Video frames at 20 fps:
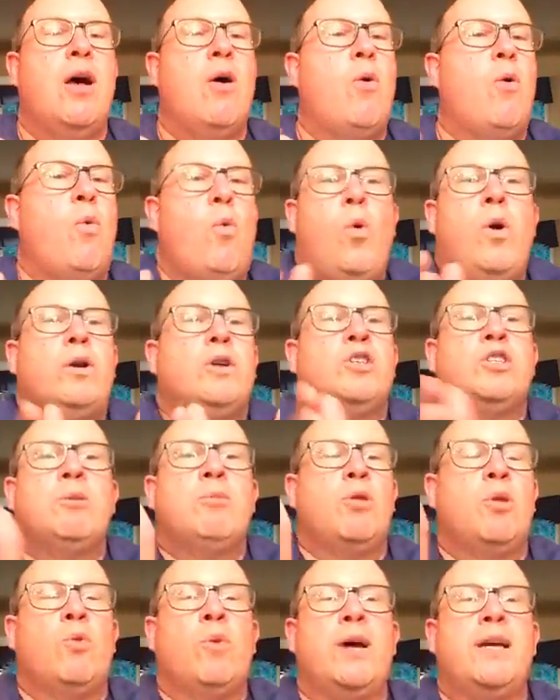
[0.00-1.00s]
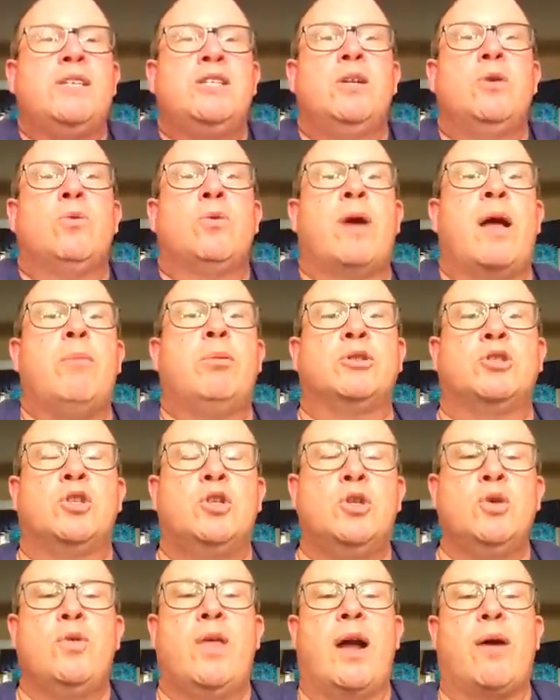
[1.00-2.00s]
What are some of the ways that we're able to
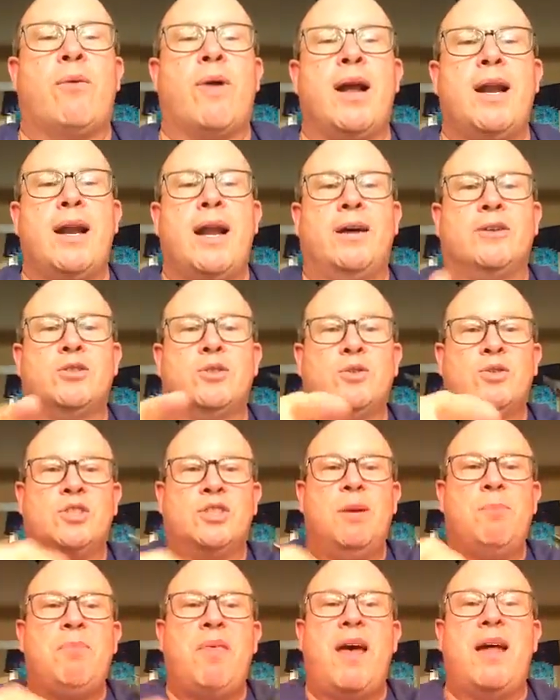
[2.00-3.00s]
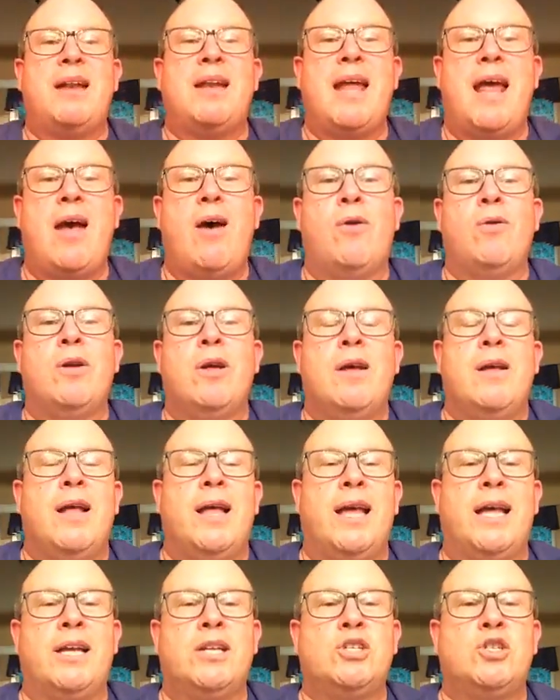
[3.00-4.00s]
do that right now? So zip that down
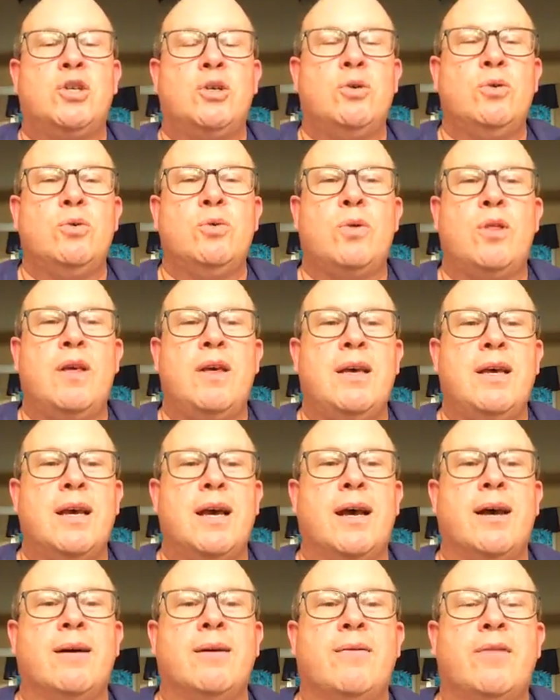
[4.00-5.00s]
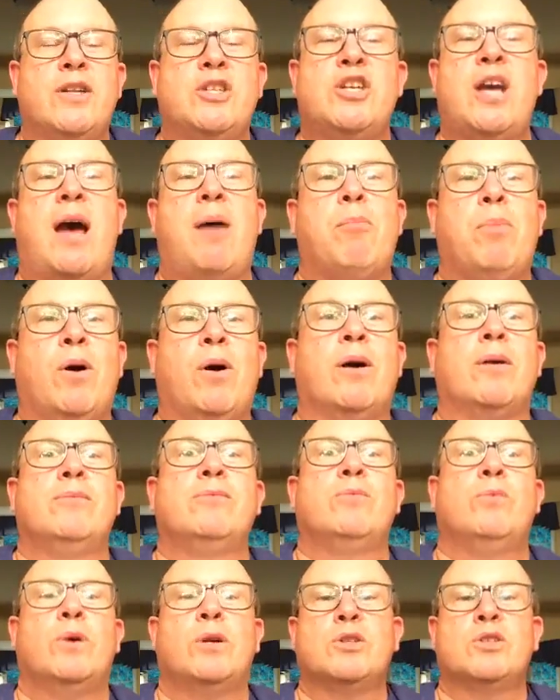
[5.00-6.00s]
into the chat bar.
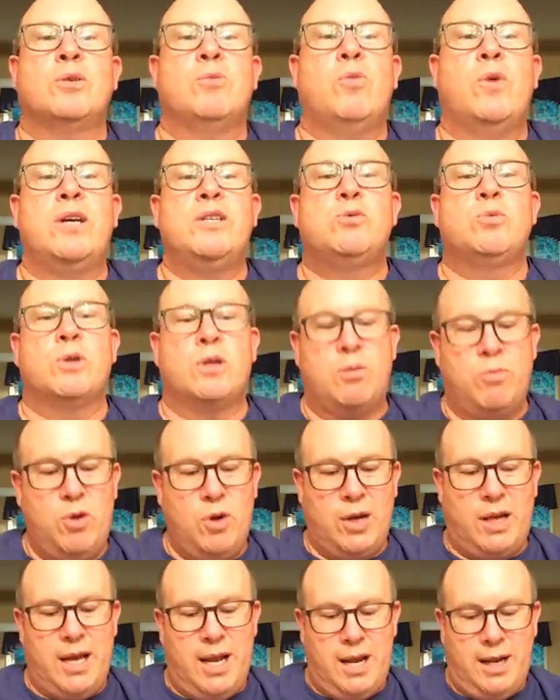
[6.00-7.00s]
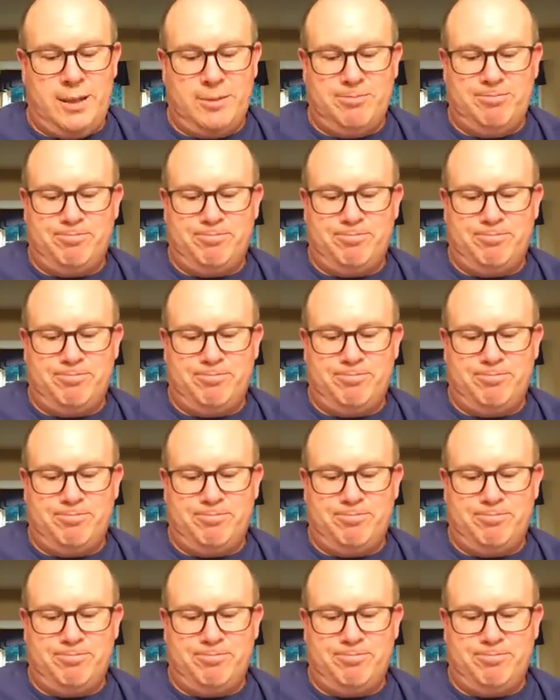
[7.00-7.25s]
What are some ways we're communicating?